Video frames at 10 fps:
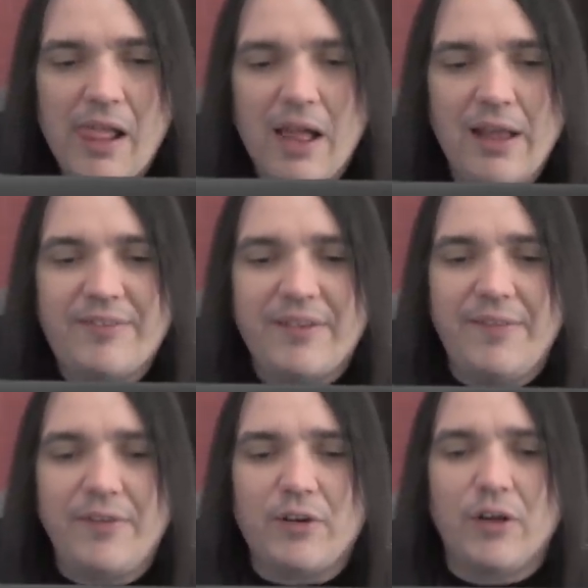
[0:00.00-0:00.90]
It
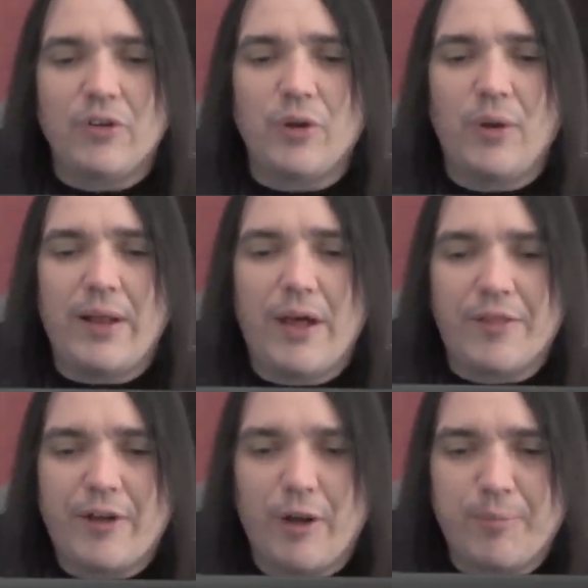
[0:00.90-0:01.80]
said the girl told
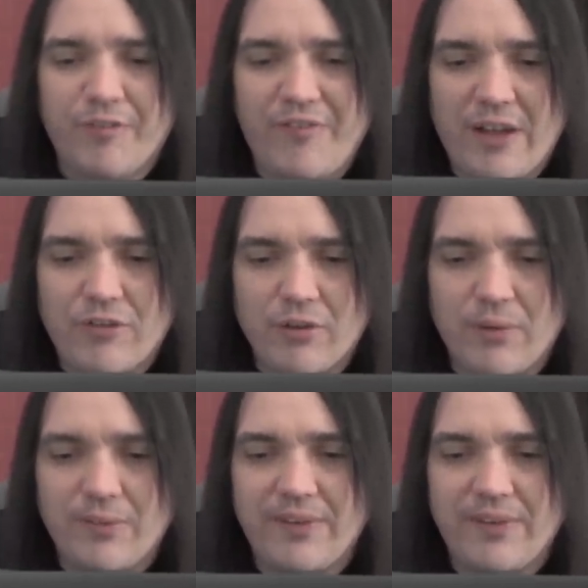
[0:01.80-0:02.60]
healthcare professionals